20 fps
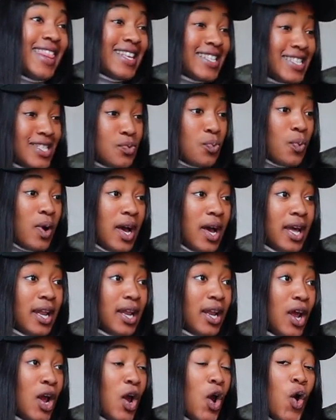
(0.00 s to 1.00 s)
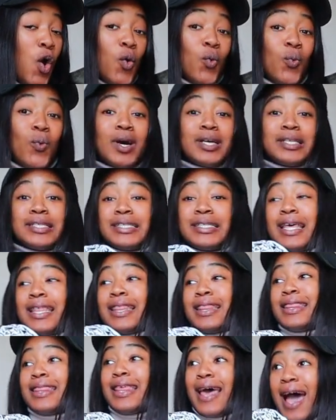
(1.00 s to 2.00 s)
this one? Was it
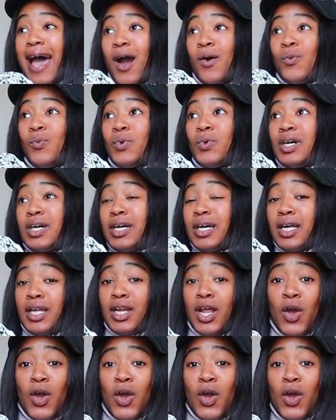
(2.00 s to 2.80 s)
that one?